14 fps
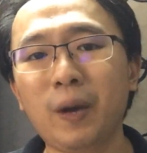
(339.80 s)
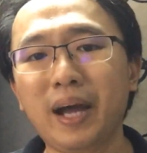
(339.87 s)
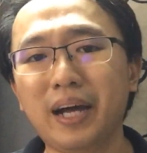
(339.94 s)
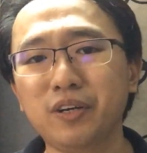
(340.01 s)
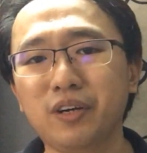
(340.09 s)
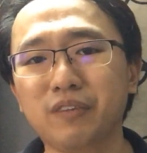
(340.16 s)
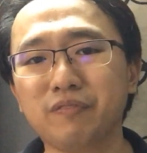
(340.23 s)
where
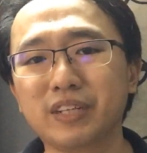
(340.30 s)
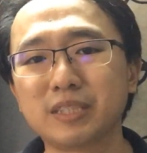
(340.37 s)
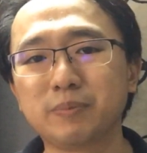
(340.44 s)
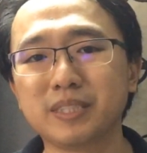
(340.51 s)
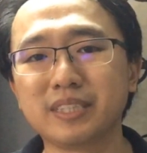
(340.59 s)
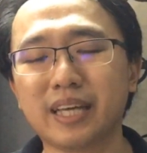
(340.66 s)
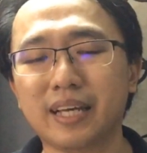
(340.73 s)
are your
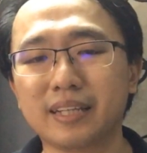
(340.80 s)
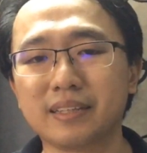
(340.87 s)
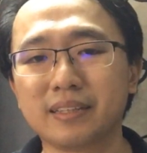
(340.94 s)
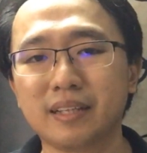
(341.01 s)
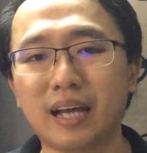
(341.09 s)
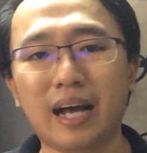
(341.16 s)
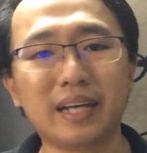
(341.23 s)
investments at?
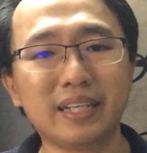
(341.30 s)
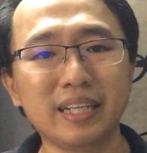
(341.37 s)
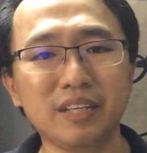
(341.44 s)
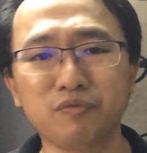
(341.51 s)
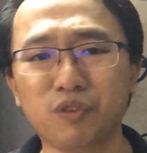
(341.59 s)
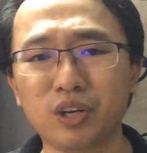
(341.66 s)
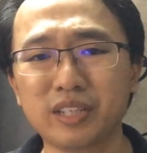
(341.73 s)
Are they
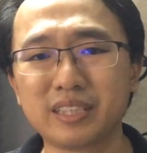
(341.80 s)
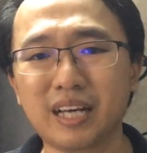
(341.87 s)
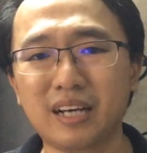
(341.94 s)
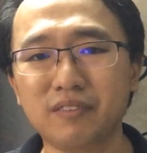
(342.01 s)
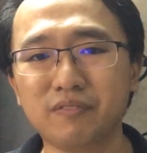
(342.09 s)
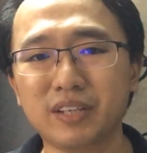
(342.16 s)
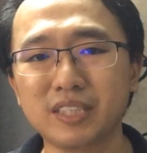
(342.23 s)
in
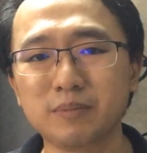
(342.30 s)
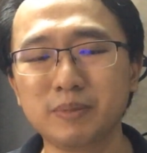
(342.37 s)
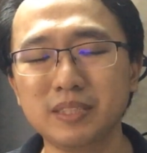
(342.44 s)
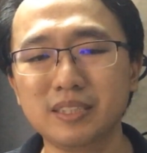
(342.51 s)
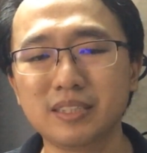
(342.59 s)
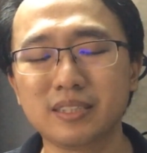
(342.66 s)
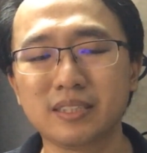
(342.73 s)
volatile
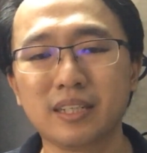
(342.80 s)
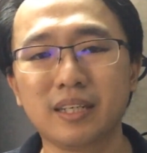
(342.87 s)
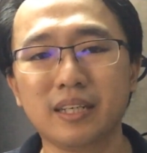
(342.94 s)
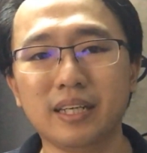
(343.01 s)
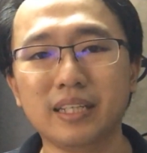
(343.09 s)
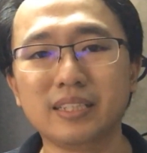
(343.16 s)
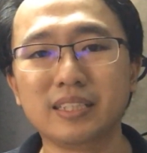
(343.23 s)
investments?
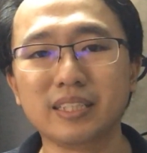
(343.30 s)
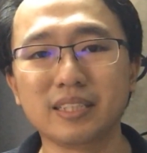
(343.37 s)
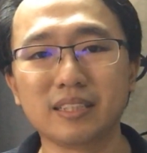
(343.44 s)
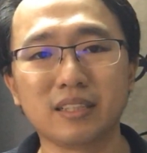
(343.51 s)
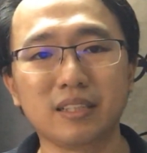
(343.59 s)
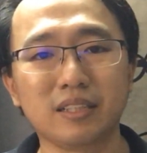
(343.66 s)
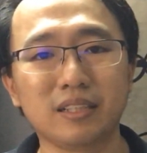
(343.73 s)
Is it
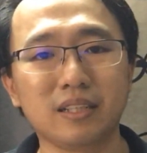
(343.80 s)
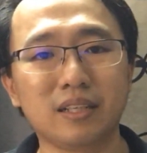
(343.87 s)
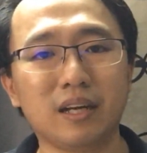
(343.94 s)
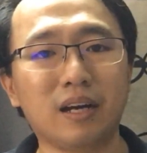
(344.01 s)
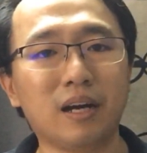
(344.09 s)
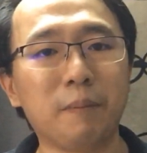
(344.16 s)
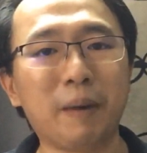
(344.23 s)

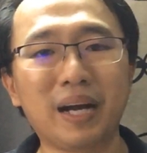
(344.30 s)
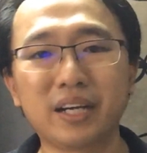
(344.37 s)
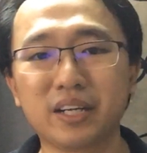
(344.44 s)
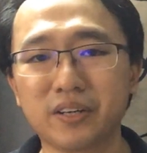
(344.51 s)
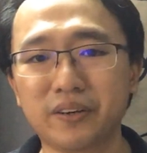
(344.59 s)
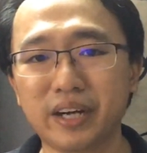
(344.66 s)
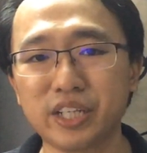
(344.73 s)
a
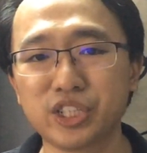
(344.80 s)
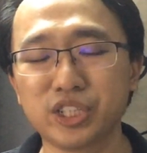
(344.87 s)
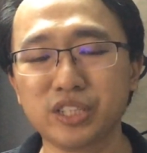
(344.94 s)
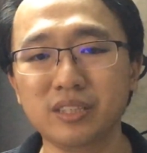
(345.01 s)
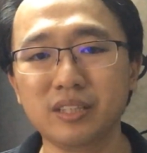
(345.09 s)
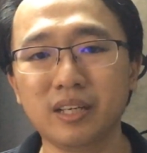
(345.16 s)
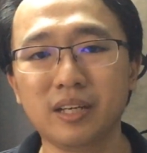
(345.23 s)
market
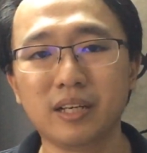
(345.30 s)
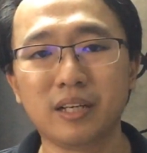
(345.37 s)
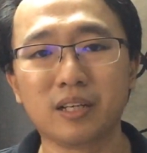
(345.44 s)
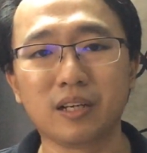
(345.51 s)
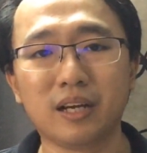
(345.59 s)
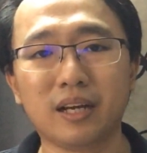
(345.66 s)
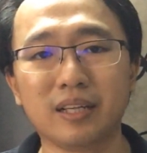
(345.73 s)
correction
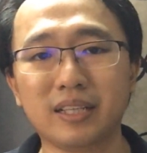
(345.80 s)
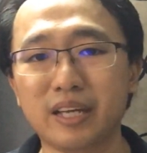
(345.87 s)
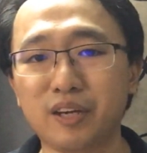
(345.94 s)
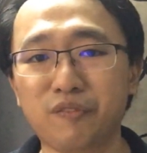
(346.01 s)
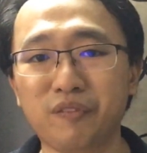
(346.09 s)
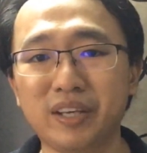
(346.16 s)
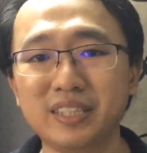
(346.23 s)
that
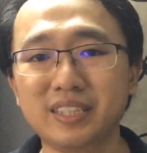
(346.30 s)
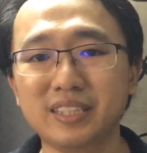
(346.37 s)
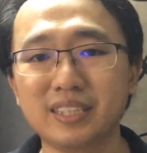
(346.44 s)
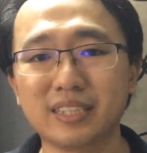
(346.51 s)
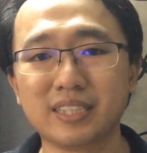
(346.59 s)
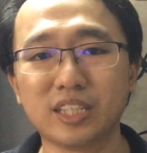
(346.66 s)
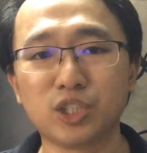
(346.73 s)
you're
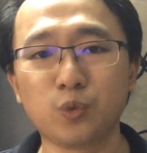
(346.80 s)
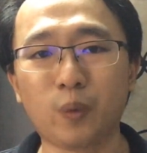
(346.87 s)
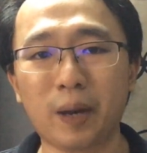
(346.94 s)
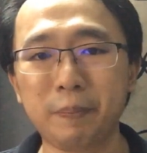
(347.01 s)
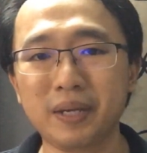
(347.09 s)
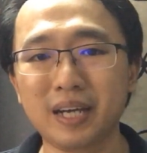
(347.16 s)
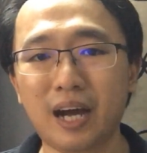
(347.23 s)
facing that's actually
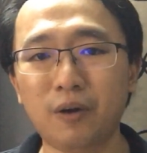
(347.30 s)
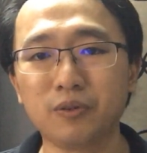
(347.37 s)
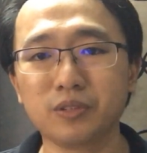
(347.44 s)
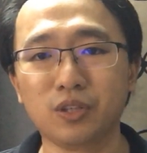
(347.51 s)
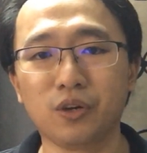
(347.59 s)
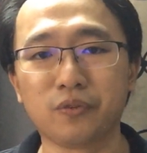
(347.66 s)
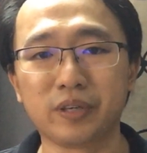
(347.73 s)
wiping
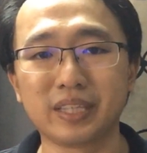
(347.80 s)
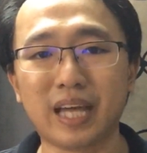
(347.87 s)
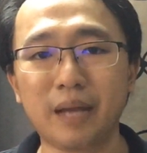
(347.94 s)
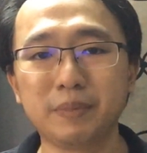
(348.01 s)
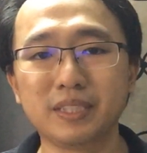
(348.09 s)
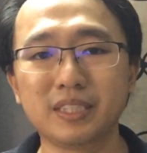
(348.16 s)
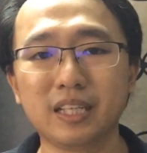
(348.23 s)
out your
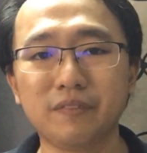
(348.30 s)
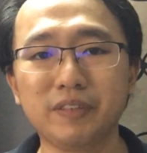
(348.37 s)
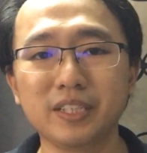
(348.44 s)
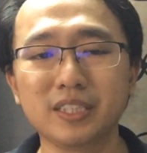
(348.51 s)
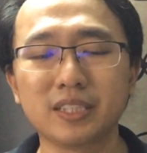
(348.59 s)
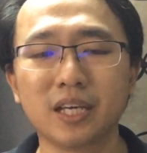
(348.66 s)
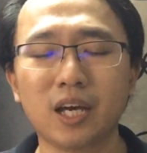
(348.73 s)
retirement
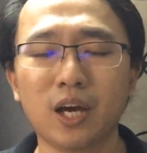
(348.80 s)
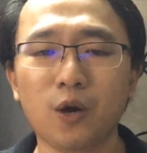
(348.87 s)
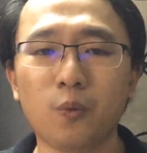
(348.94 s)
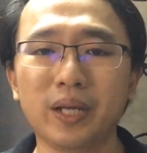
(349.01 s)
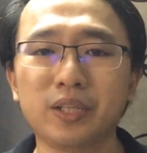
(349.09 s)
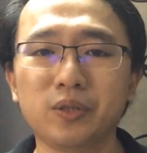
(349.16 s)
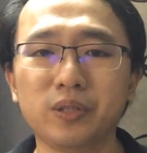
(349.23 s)
savings?
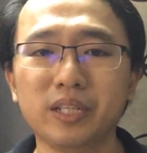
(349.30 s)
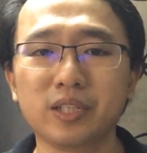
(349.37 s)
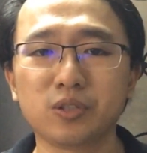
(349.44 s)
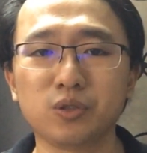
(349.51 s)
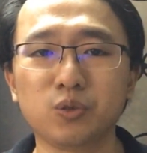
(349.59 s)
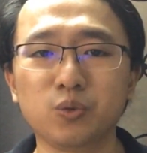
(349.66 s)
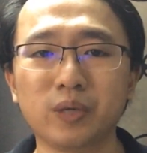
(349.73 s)
What do you
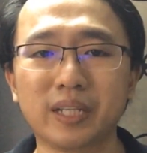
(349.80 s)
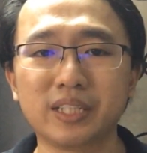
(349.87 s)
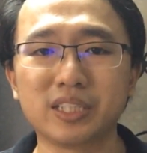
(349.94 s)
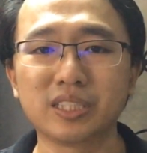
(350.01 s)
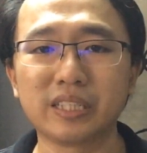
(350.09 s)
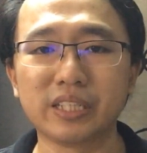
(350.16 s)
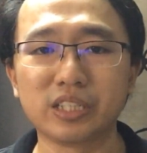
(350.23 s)
need to do at
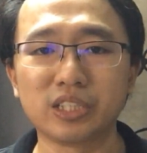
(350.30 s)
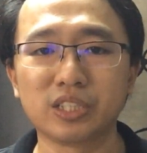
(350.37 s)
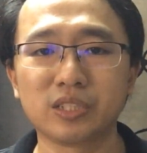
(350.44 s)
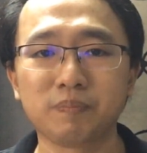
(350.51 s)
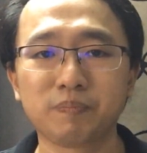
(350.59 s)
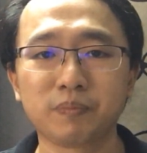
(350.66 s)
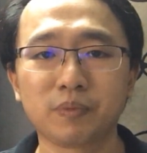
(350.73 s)
this
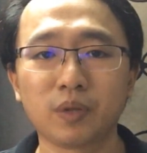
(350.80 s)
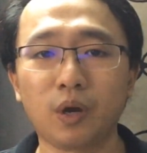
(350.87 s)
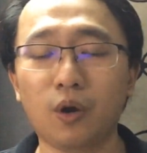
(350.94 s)
stage?